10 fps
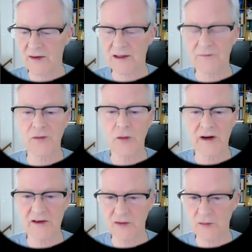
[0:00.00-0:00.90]
the
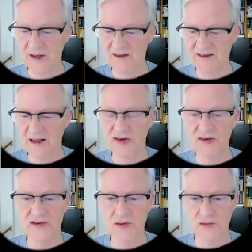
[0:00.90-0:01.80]
forty-two
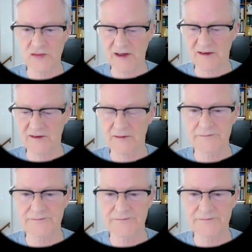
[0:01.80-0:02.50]
essential nutrients.